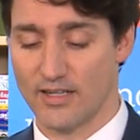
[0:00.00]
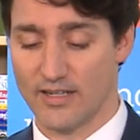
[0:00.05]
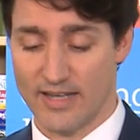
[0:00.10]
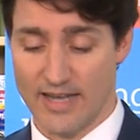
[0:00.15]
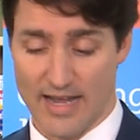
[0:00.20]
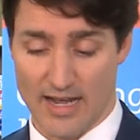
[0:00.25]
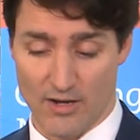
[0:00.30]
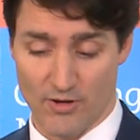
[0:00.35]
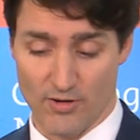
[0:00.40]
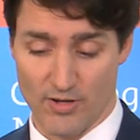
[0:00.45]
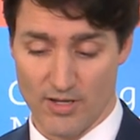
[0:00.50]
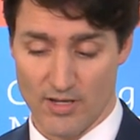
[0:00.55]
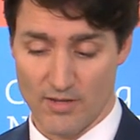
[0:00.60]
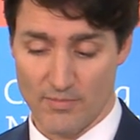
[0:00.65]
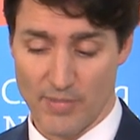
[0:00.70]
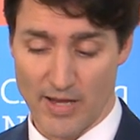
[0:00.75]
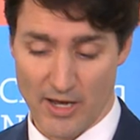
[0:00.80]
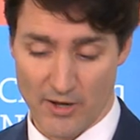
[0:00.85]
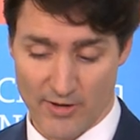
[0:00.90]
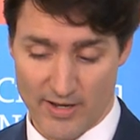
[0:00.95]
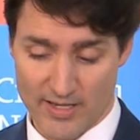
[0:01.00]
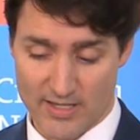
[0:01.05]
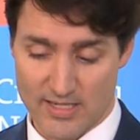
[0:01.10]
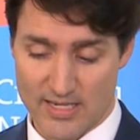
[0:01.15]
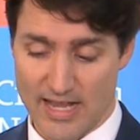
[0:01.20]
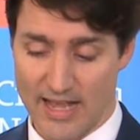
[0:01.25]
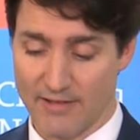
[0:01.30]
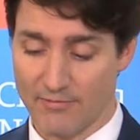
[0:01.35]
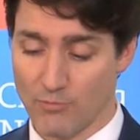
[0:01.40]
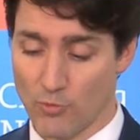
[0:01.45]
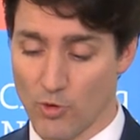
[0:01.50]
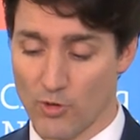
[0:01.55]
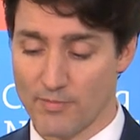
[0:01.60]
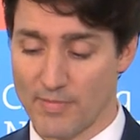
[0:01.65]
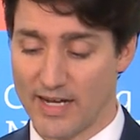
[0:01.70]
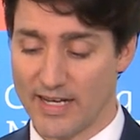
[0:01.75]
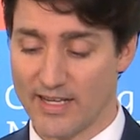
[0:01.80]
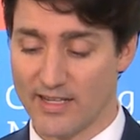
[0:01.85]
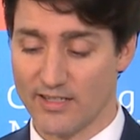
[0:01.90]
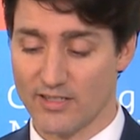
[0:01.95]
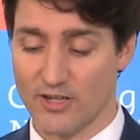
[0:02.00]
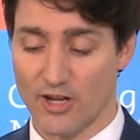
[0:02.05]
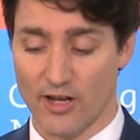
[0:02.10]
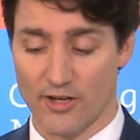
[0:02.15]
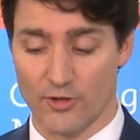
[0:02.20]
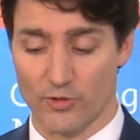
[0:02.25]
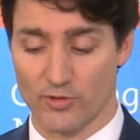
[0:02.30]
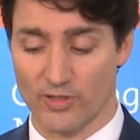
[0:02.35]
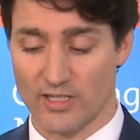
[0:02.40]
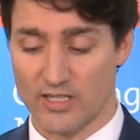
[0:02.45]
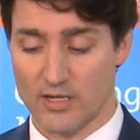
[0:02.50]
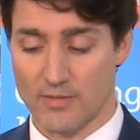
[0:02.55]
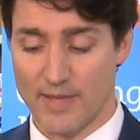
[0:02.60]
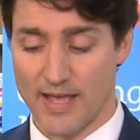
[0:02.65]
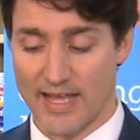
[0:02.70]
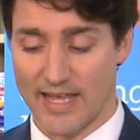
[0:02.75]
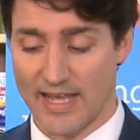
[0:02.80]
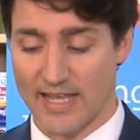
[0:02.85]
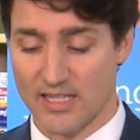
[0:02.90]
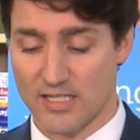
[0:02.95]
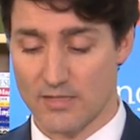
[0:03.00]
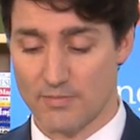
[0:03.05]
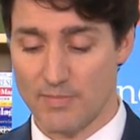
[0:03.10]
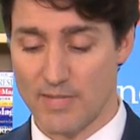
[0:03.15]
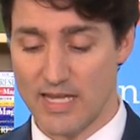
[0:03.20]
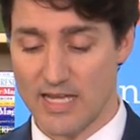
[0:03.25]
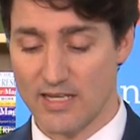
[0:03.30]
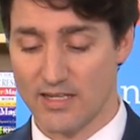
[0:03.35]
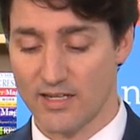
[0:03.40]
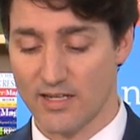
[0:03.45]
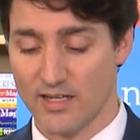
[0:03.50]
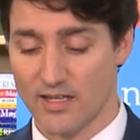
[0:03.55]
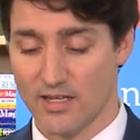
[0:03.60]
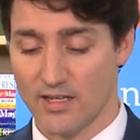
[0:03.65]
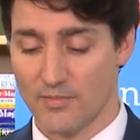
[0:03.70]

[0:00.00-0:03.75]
Now, parents have more money not only to make ends meet,